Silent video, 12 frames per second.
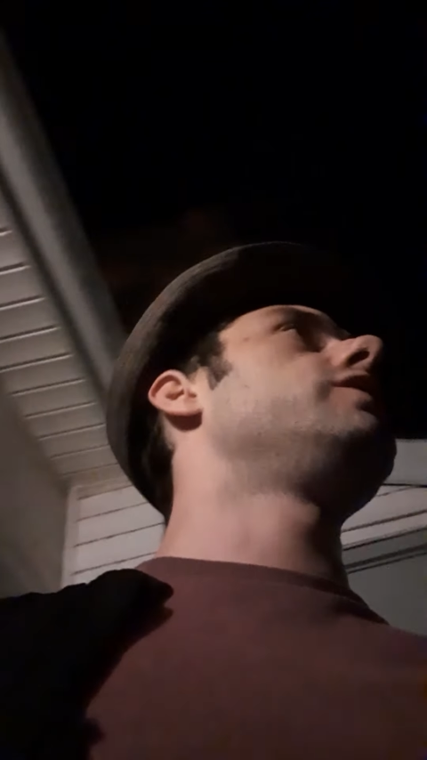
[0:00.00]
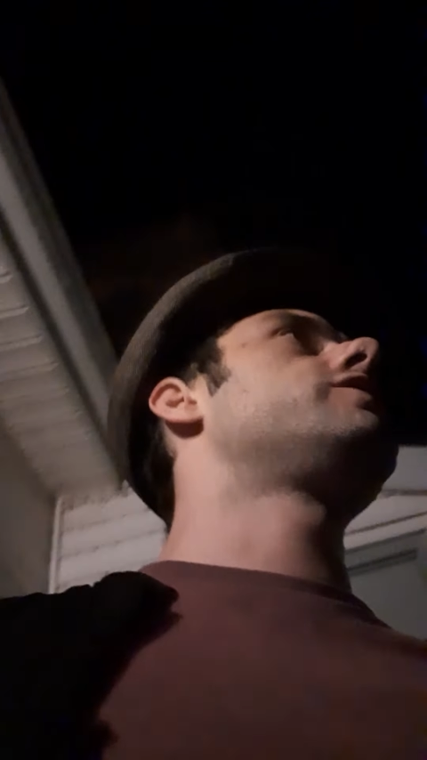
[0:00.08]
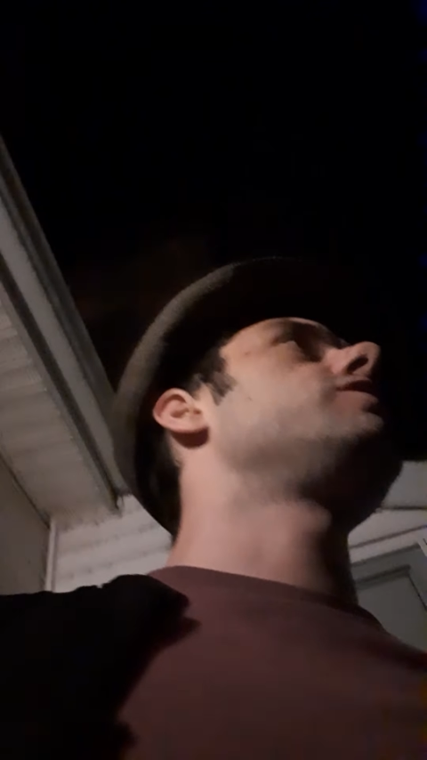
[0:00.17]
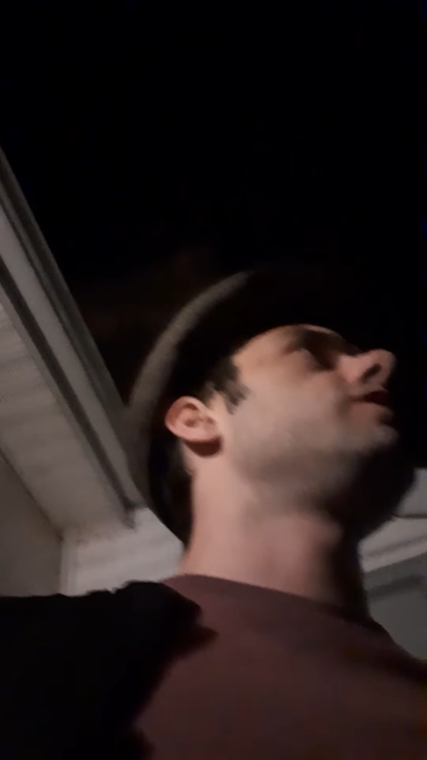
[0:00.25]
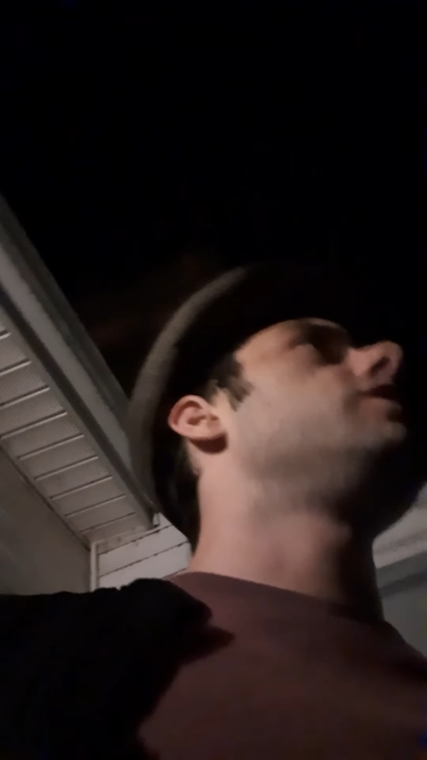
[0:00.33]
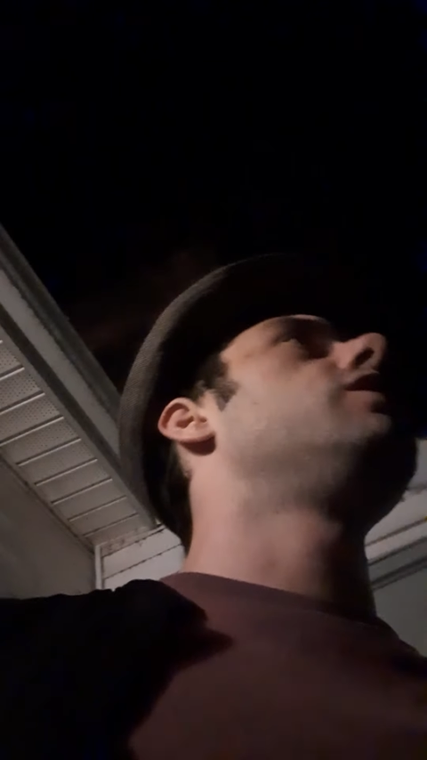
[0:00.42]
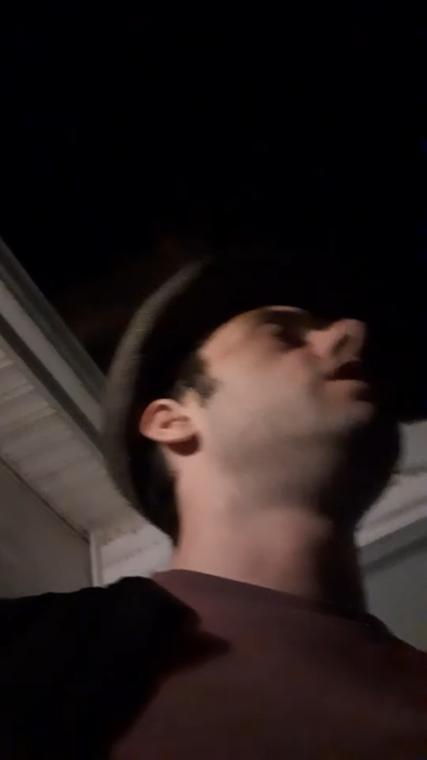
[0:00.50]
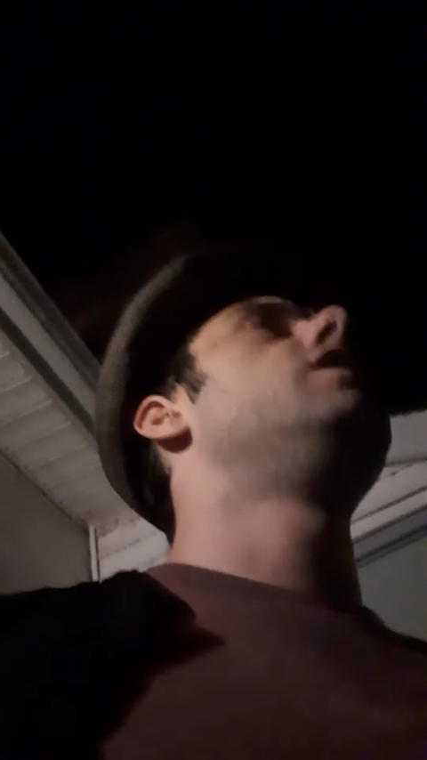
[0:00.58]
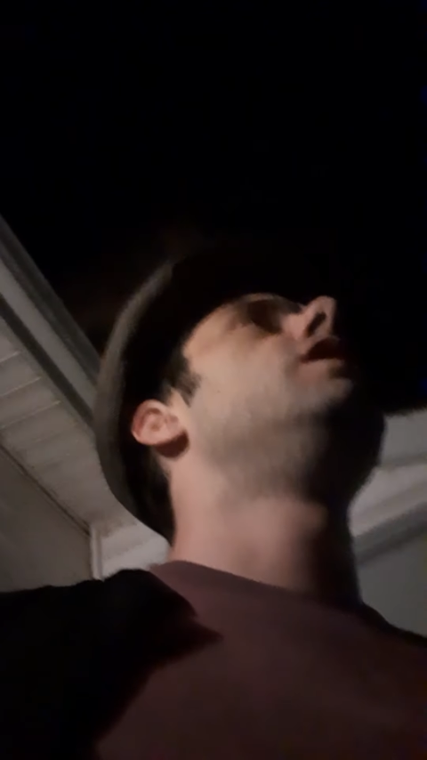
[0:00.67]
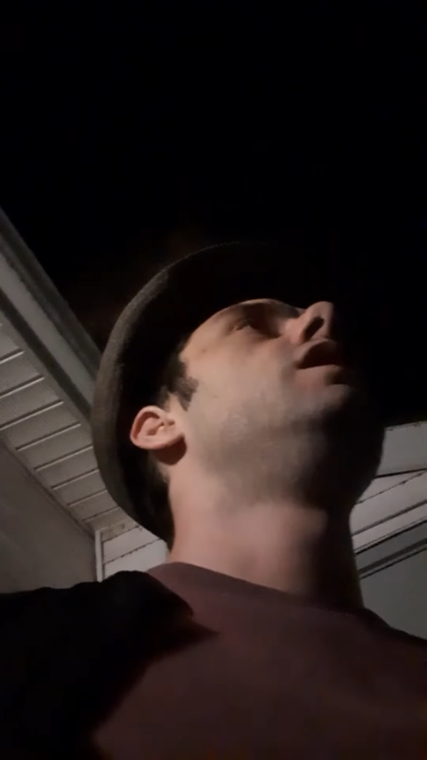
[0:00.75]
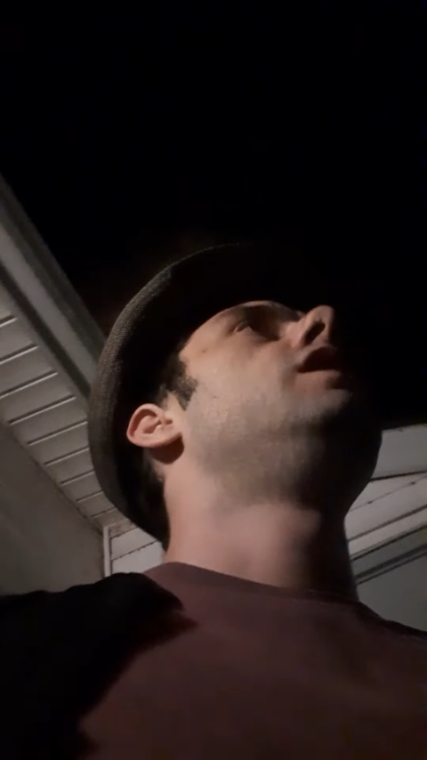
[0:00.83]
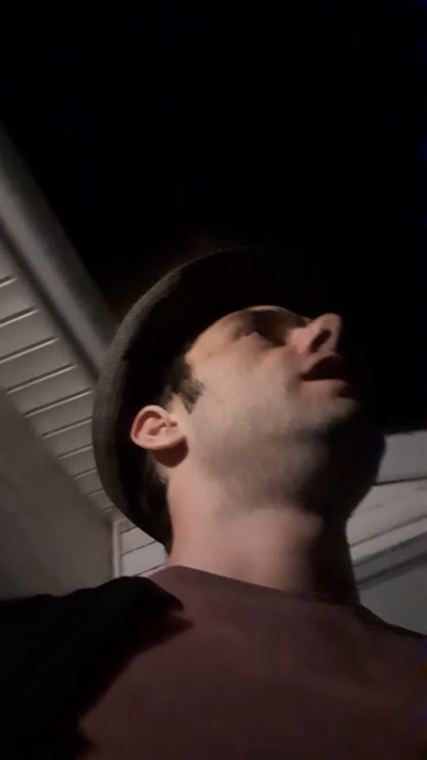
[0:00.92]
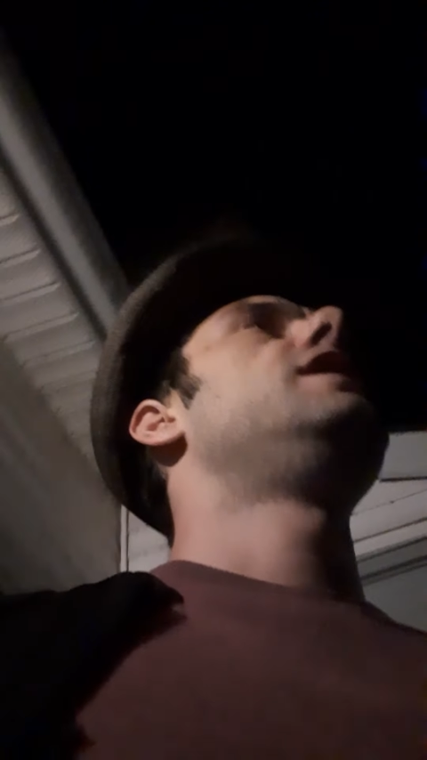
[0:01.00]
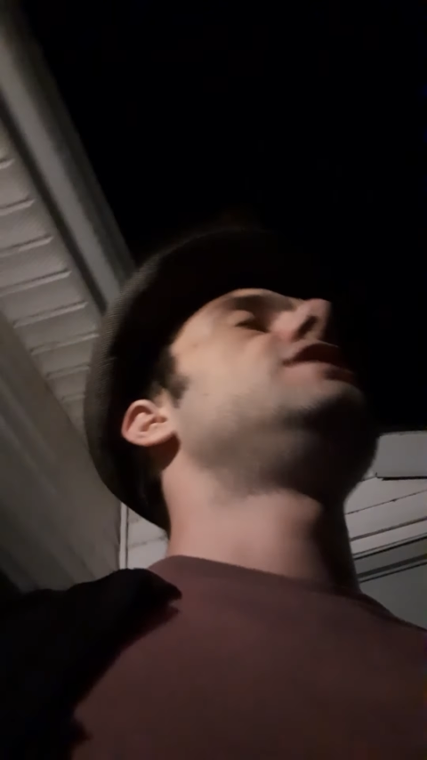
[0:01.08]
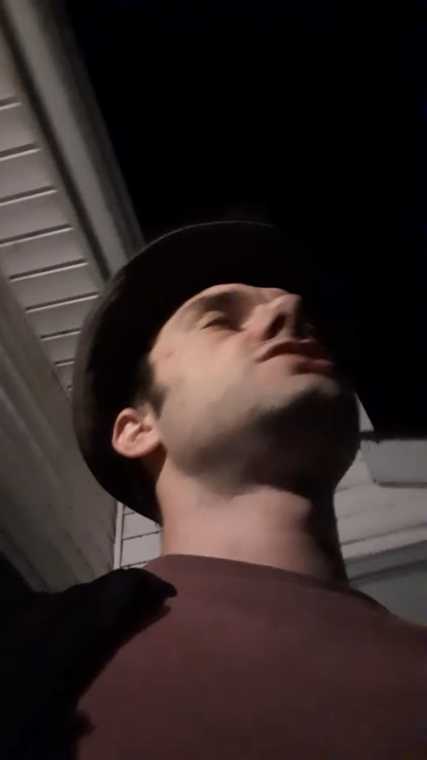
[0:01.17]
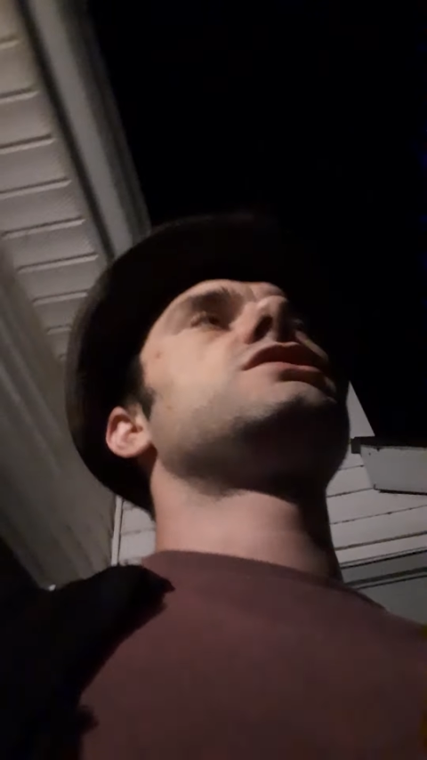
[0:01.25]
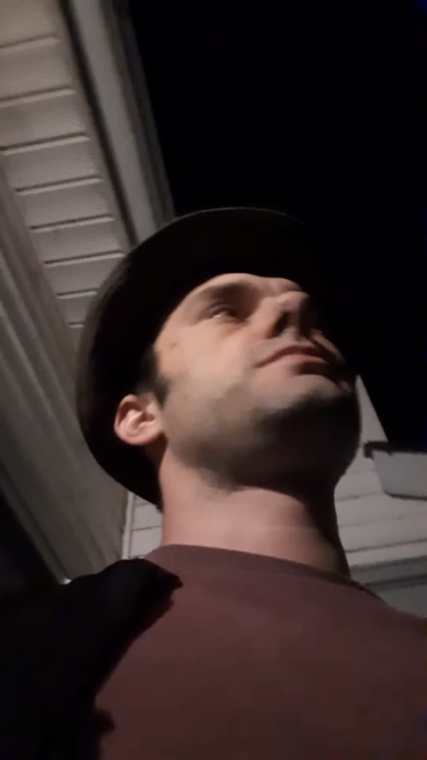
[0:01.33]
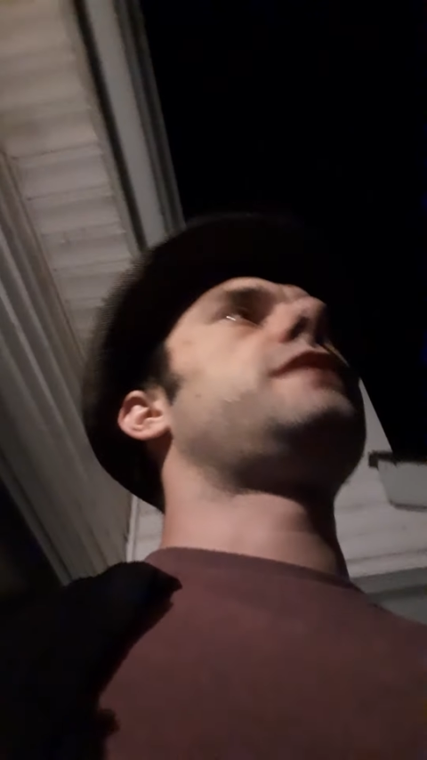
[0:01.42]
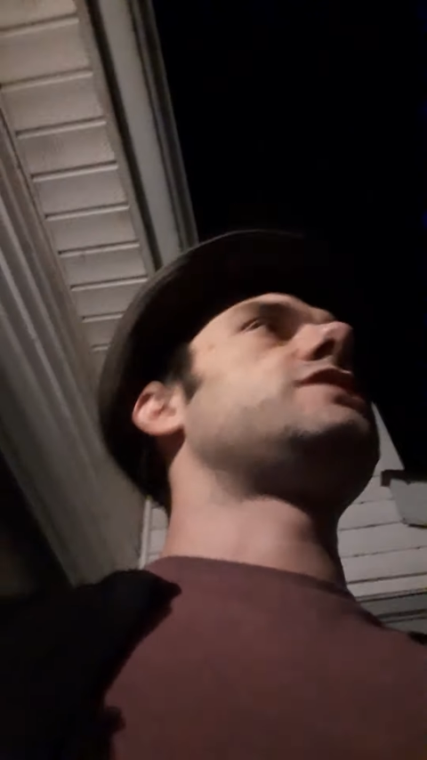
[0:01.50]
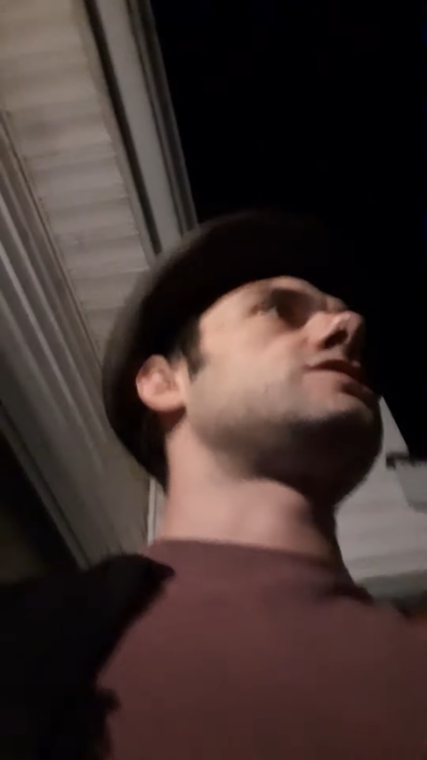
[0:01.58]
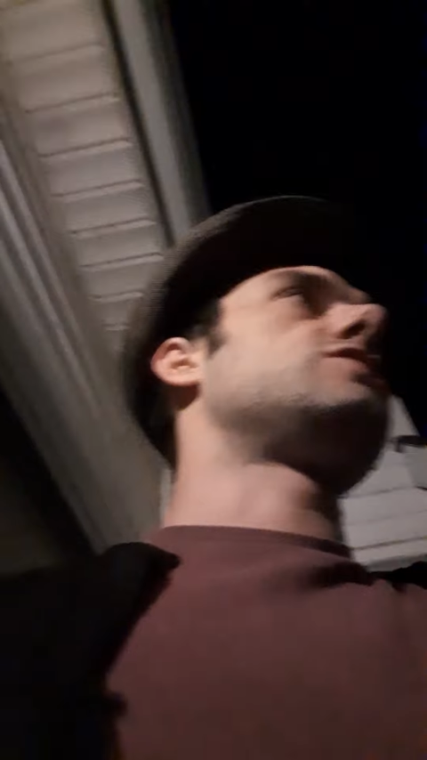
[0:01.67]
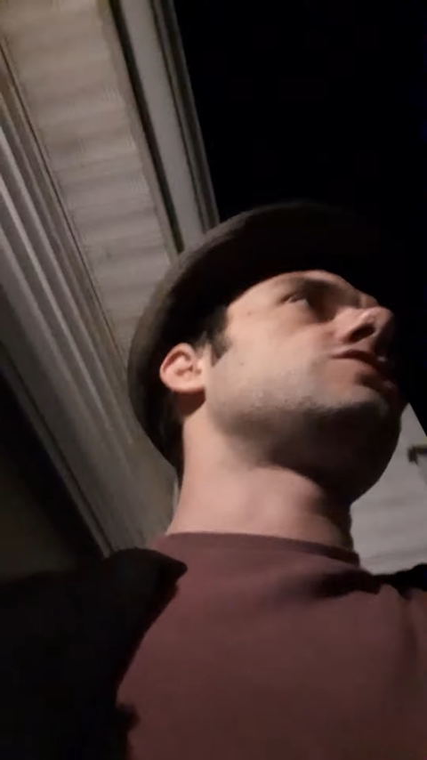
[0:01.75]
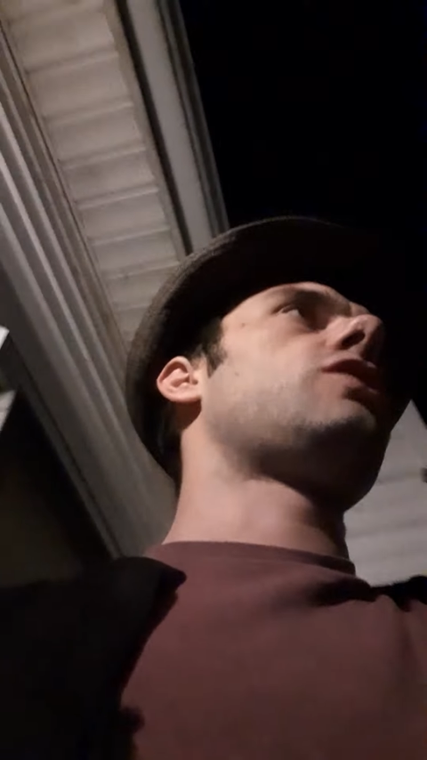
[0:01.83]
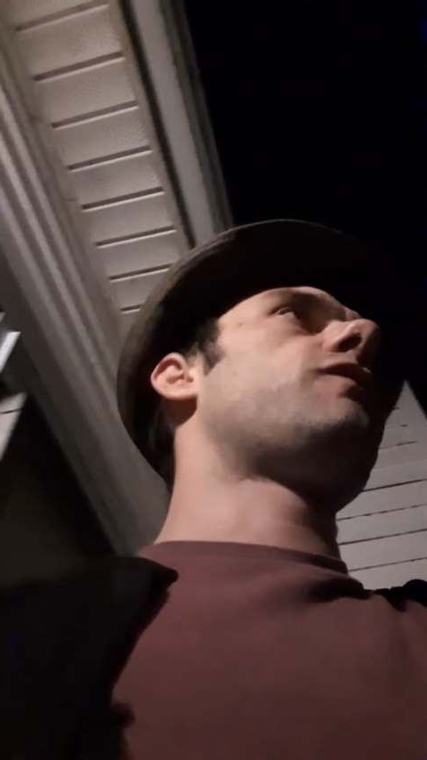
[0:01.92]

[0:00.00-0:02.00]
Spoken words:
through, it just makes us so